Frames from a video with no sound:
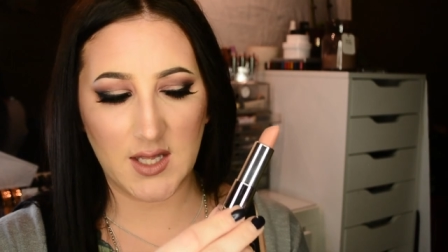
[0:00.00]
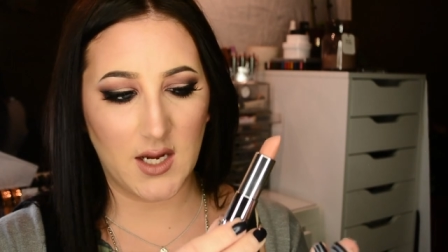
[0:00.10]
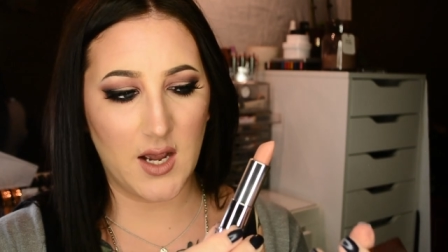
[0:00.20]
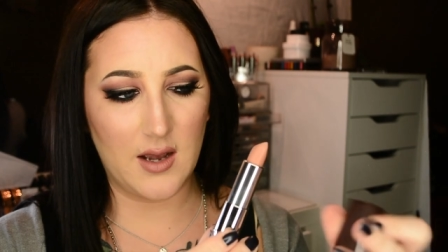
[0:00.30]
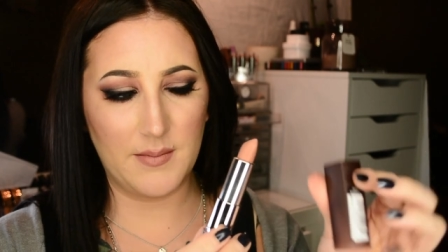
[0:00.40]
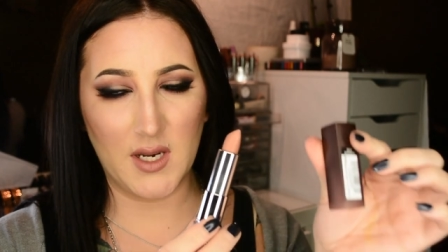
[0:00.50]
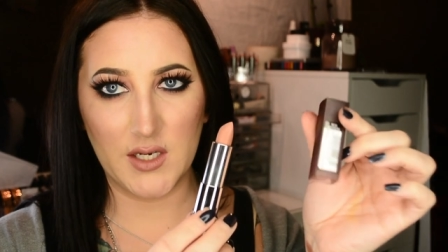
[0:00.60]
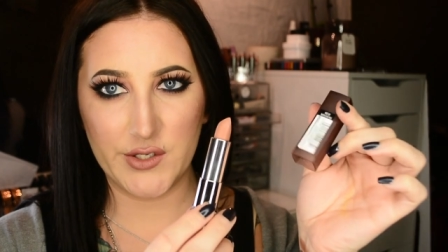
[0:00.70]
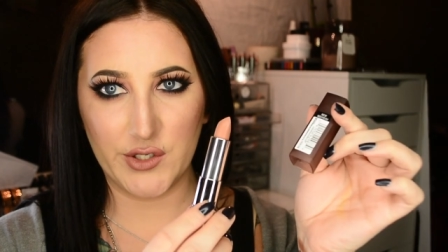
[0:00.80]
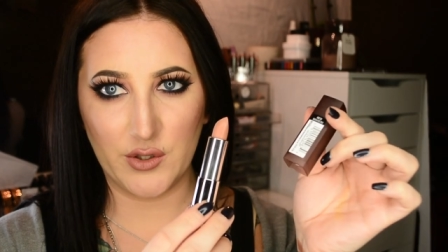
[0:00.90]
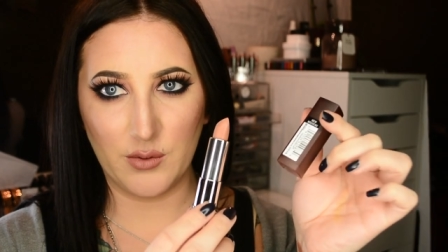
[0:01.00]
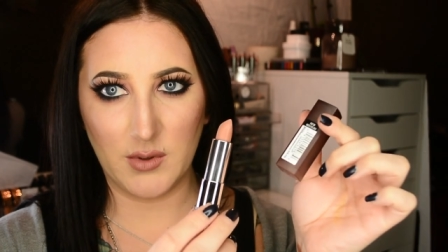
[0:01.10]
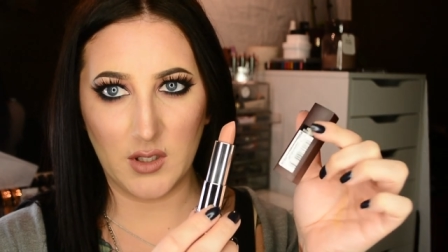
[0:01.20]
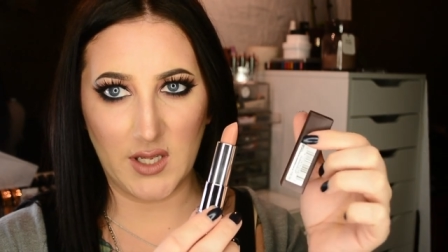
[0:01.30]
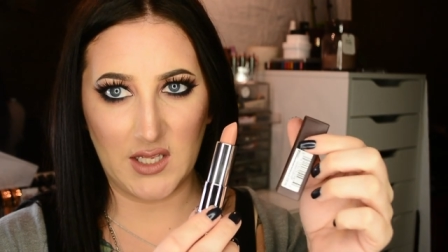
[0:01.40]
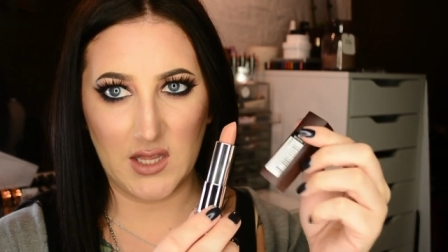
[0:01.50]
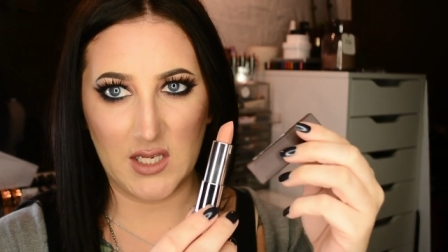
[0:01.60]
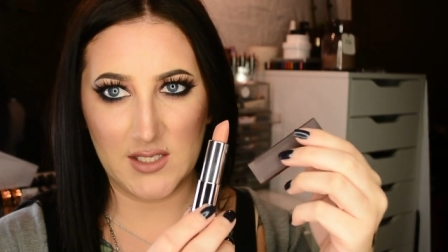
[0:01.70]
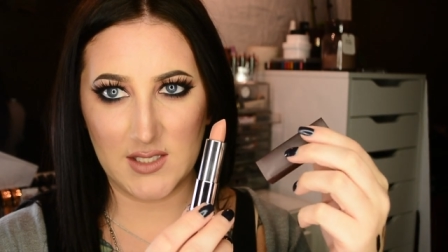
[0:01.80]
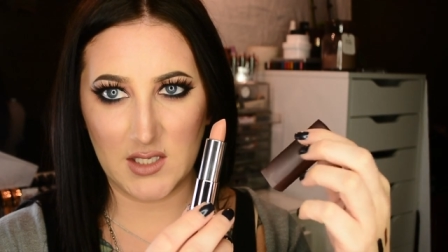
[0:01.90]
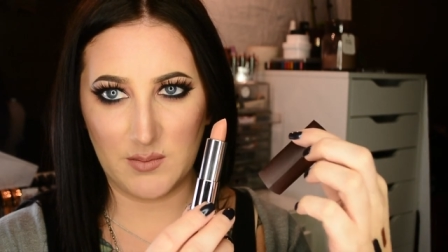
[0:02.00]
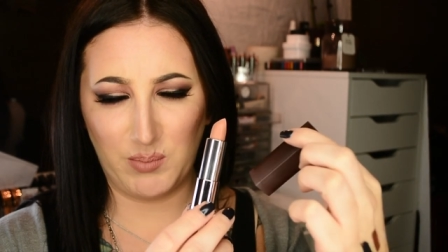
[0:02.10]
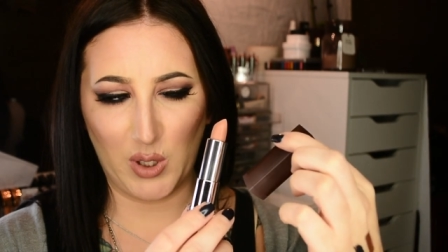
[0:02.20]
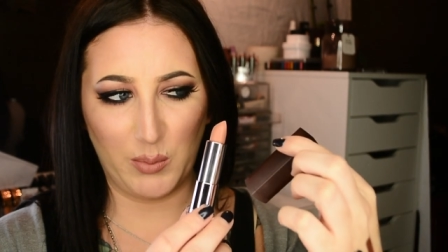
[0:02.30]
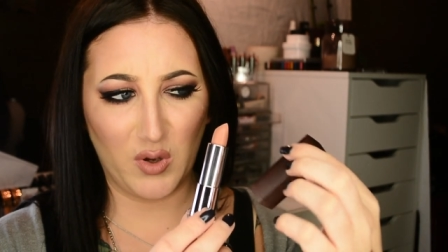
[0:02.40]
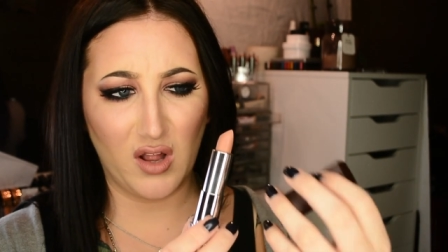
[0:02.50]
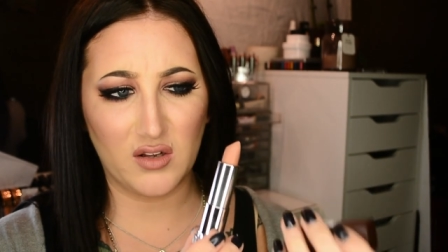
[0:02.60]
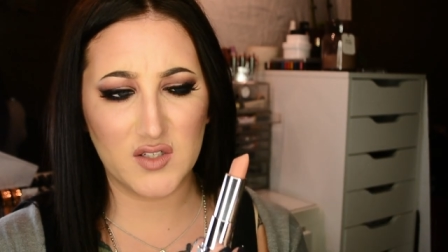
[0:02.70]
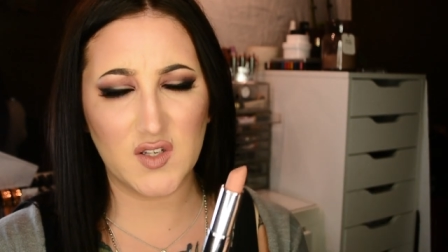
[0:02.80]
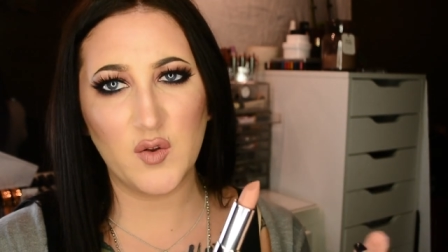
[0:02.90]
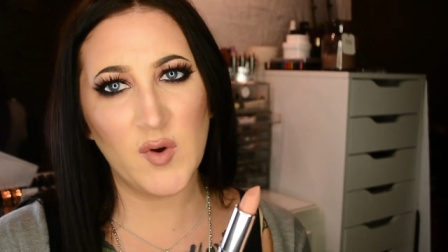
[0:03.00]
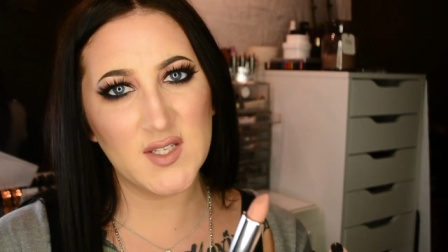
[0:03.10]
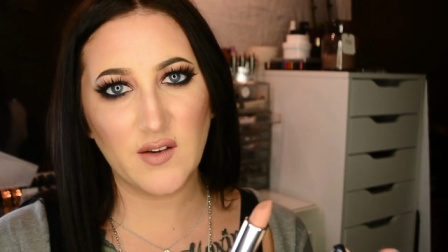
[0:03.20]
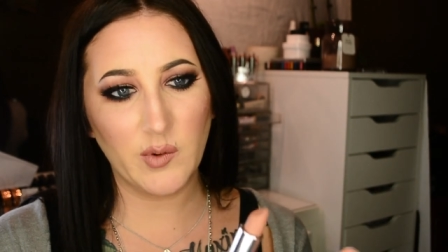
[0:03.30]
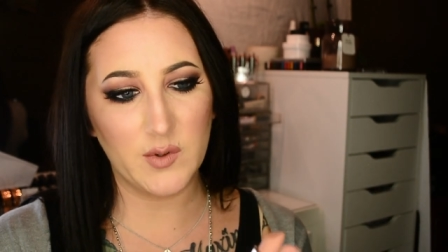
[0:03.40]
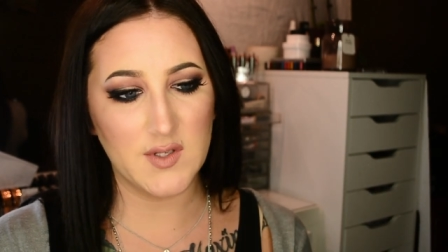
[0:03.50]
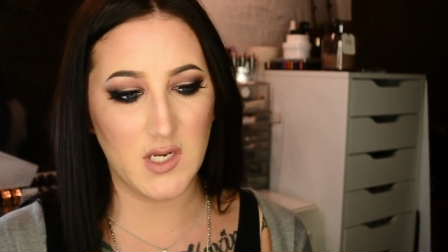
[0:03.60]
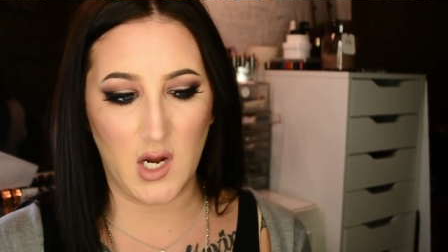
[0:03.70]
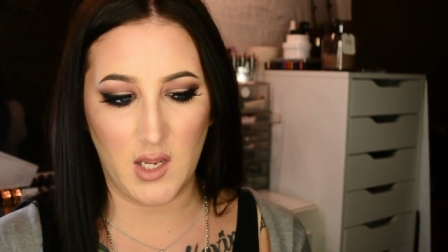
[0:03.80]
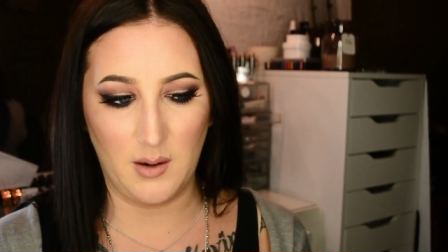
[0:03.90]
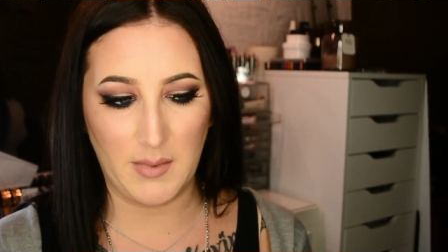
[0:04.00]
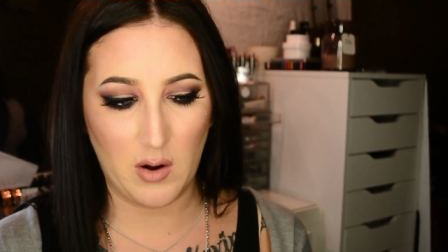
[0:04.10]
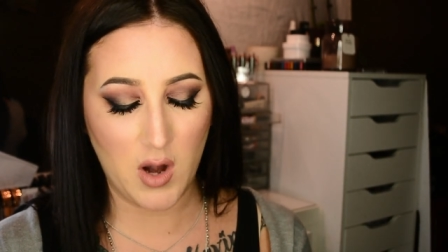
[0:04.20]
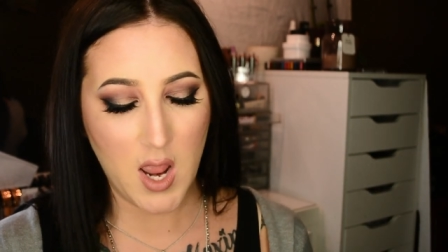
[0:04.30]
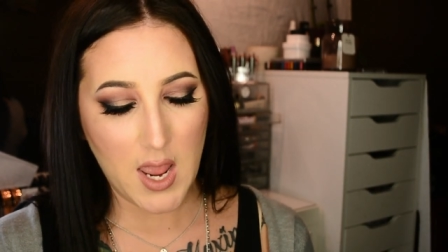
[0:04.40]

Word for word: They come in a tube like this, the purple colors. They're the ones everyone's talking about.